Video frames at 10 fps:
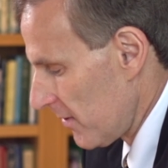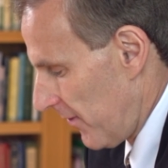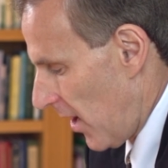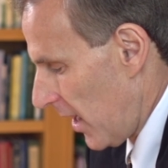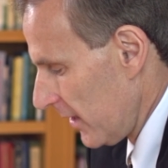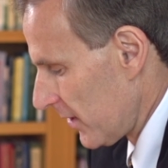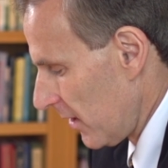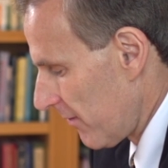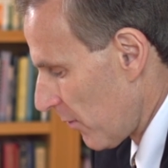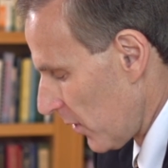defines and
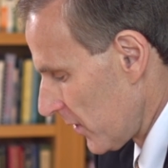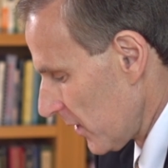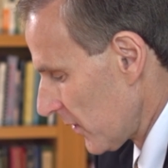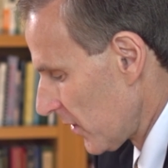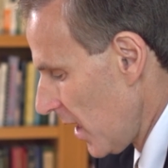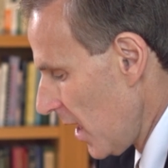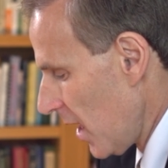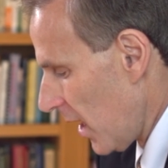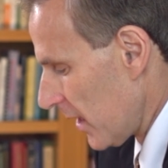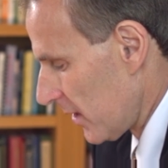enforces
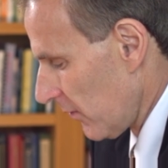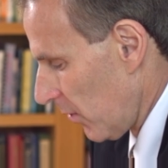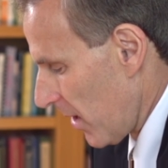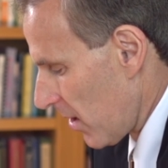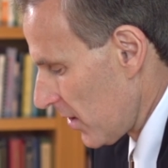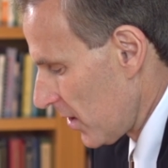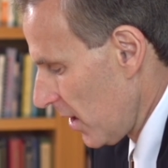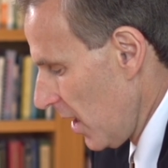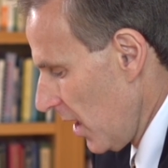uh, civil marriage.